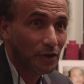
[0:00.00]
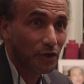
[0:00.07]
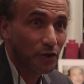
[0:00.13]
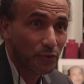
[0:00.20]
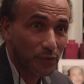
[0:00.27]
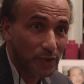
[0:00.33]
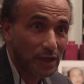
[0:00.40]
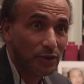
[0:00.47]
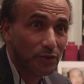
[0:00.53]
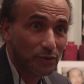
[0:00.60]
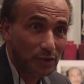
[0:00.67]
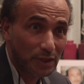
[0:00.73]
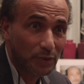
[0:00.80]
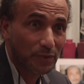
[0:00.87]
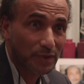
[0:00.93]
a way you
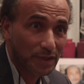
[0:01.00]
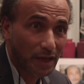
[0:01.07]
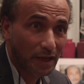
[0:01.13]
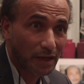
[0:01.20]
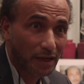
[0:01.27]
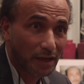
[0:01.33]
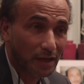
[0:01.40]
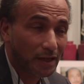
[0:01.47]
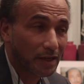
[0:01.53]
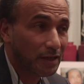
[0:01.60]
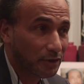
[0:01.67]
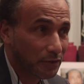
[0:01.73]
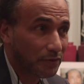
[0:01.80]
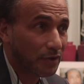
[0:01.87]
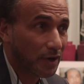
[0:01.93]
deal with Allah
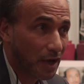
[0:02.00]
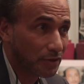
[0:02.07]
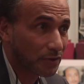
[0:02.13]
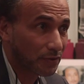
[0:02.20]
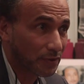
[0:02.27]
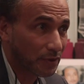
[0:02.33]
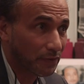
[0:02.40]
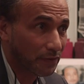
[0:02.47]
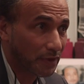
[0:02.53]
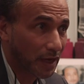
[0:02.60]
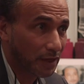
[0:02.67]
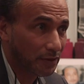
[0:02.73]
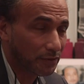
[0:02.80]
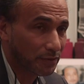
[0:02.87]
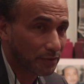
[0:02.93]
and a philosophy of
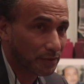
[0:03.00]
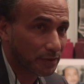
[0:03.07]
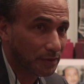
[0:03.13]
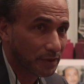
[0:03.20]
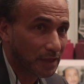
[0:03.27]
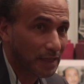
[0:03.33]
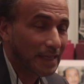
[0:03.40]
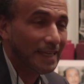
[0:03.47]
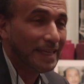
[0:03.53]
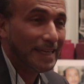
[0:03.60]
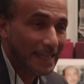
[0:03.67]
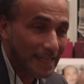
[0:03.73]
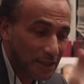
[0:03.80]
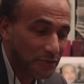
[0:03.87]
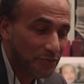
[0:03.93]
life.
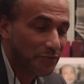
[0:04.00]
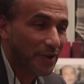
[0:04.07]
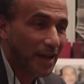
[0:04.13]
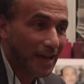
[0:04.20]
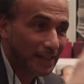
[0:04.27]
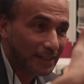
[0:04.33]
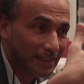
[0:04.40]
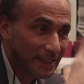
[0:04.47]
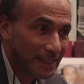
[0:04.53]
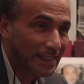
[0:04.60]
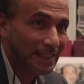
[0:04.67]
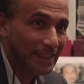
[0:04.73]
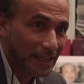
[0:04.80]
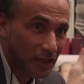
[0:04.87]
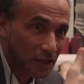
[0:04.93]
In fact,
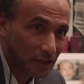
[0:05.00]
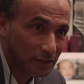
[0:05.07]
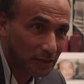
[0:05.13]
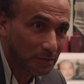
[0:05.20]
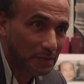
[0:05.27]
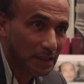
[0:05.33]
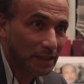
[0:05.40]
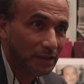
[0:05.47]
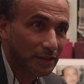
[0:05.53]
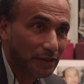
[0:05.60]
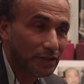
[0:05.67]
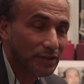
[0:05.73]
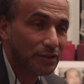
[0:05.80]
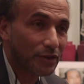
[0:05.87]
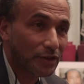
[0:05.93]
in economy,
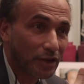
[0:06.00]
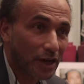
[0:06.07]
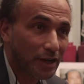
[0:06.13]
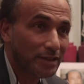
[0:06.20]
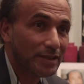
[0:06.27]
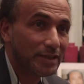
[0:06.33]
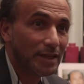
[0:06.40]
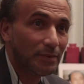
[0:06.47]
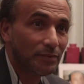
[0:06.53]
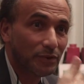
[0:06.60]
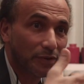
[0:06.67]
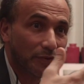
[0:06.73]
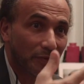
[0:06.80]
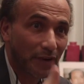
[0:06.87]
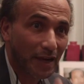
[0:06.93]
there is a
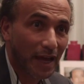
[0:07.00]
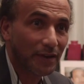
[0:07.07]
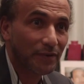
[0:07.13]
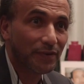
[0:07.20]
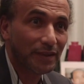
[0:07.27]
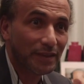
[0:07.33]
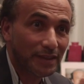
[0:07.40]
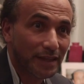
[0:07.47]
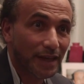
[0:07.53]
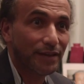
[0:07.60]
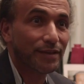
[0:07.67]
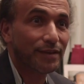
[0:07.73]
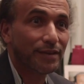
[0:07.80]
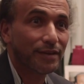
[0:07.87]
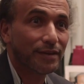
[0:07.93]
concept of life and death.